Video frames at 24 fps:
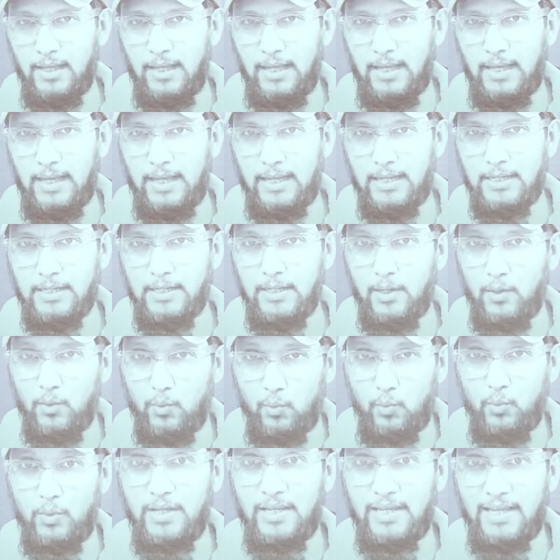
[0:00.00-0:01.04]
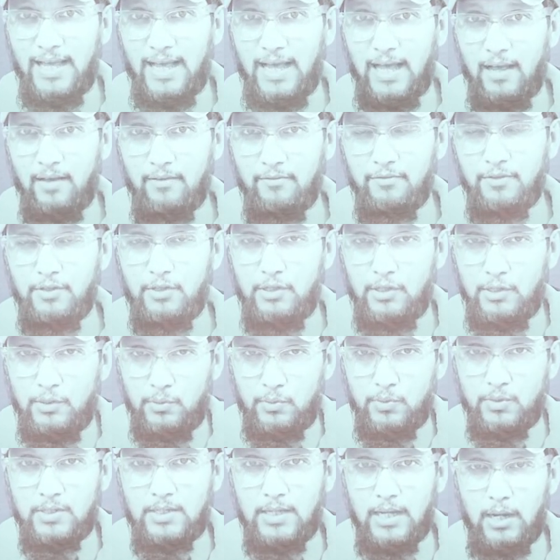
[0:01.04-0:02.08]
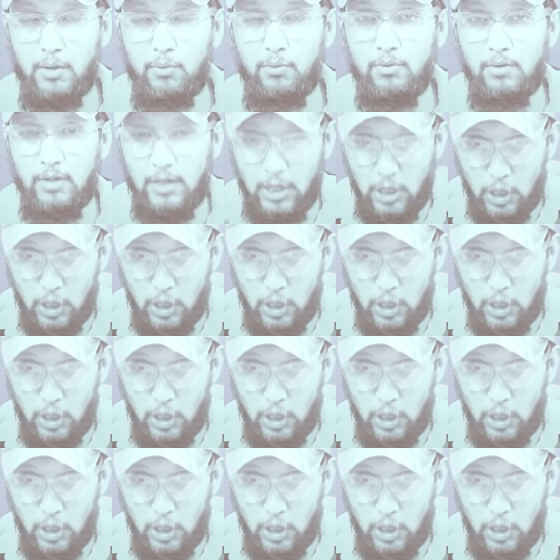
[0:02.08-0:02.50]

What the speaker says: and we have used our